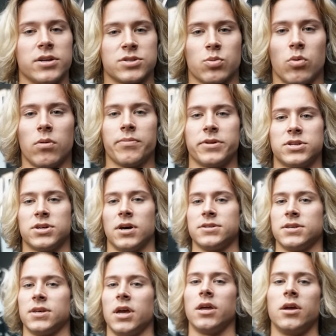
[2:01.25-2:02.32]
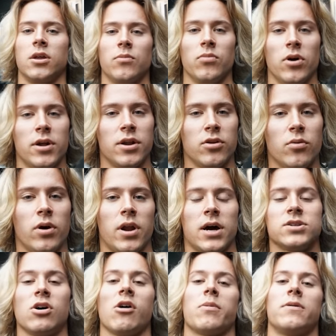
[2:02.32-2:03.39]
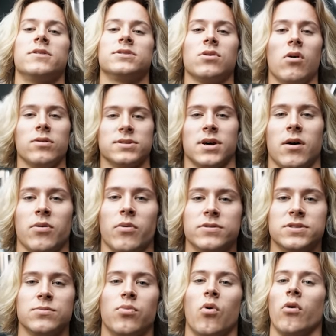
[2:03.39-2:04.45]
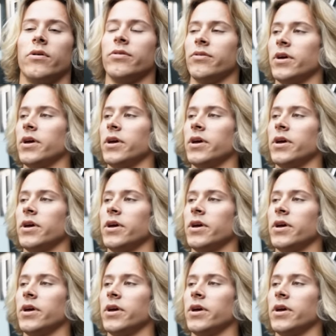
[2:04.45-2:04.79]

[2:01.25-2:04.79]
of just warm up the chest, again, getting blood into it. I talk about this all the time. The most important